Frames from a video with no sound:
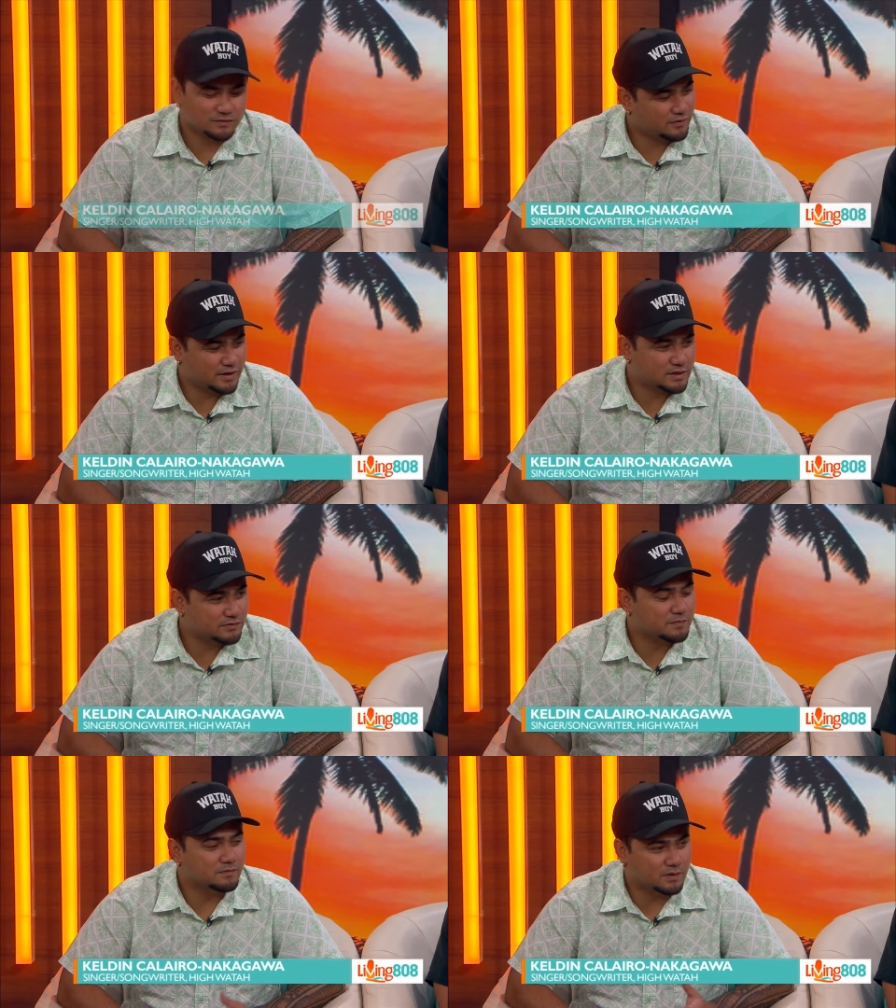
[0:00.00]
Finest
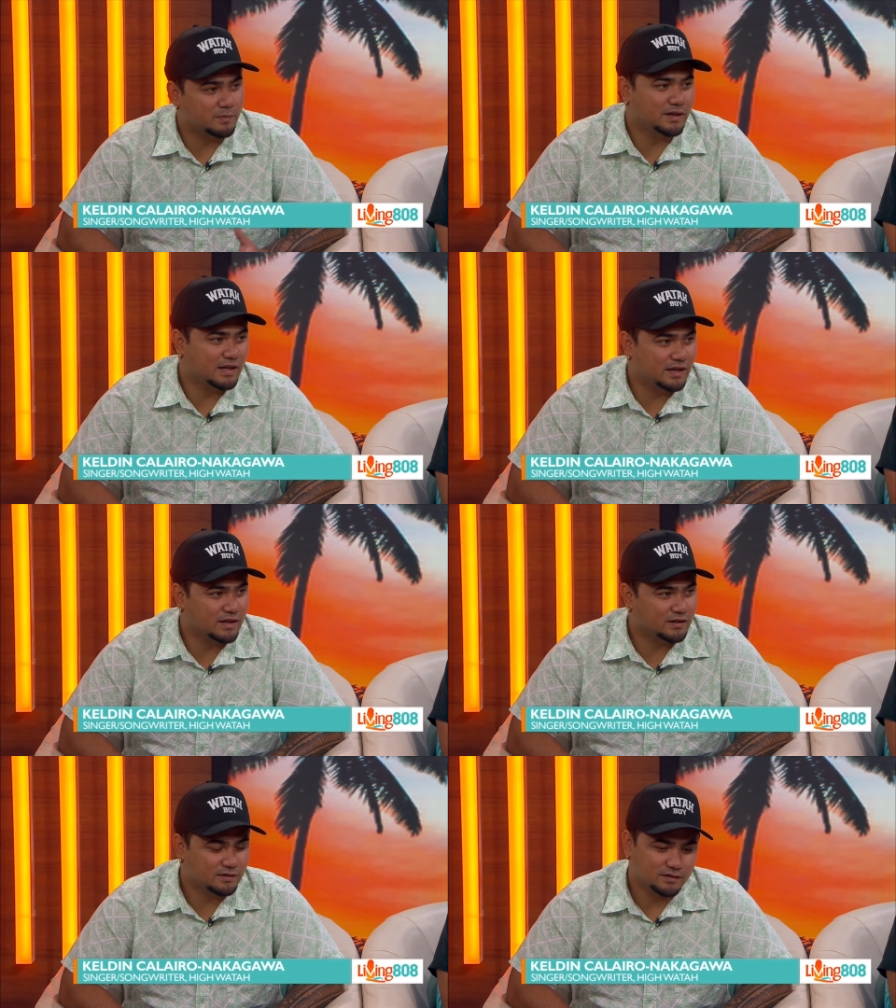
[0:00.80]
from the
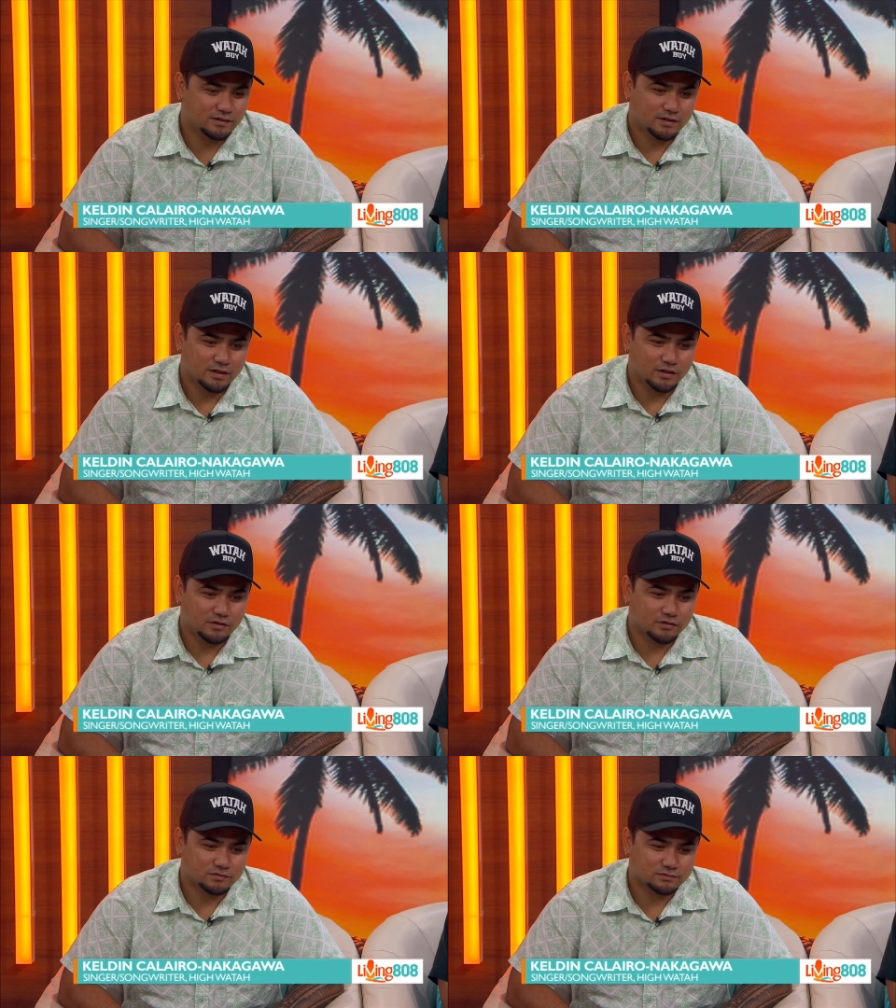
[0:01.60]
beginning. You
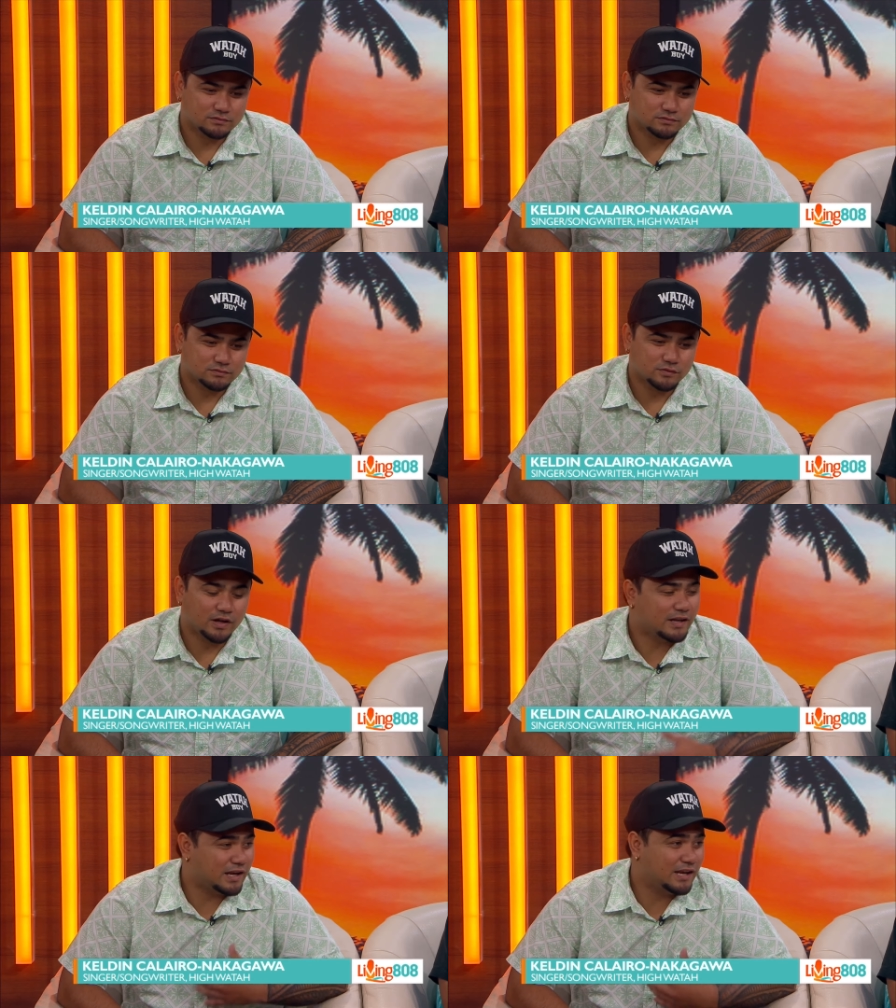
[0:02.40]
know, but
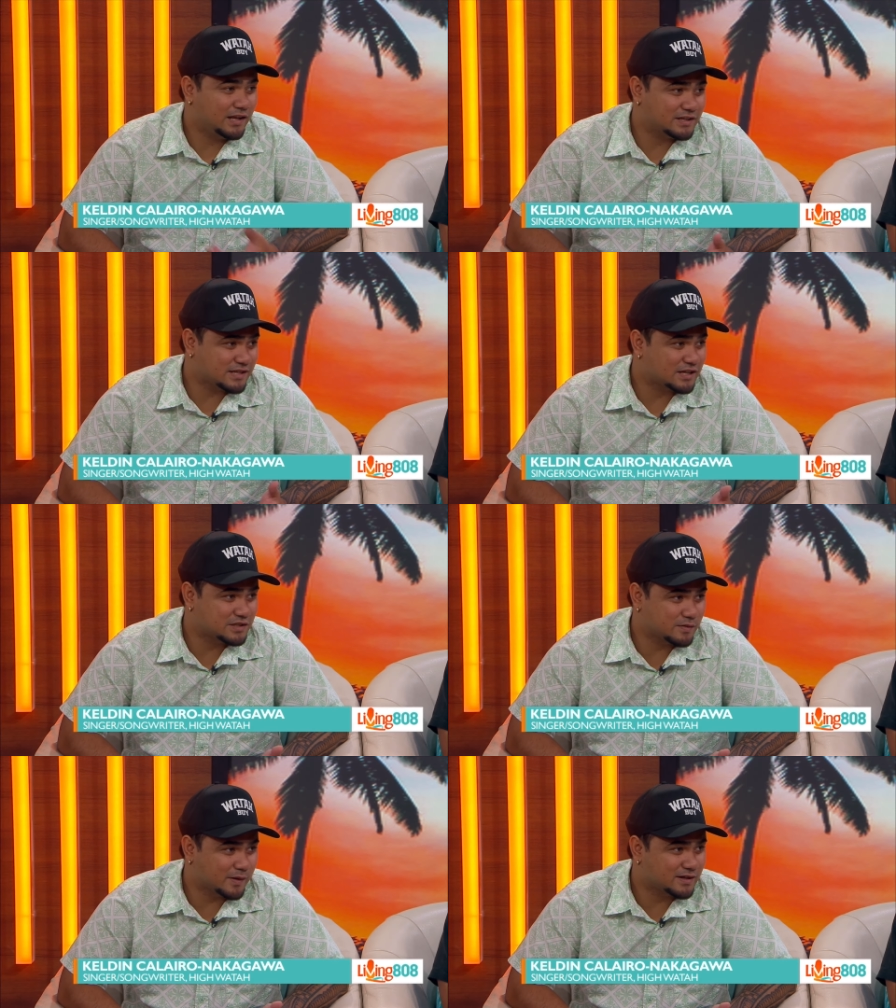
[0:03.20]
Lele is
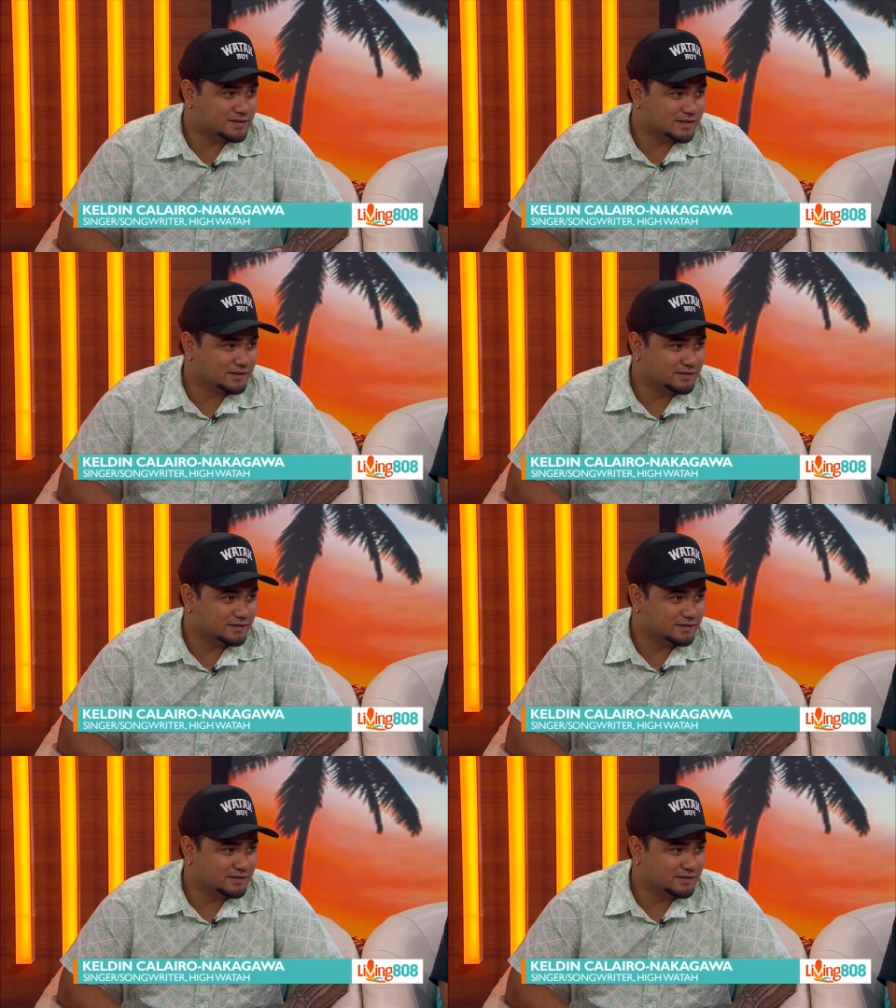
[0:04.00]
actually my cousin.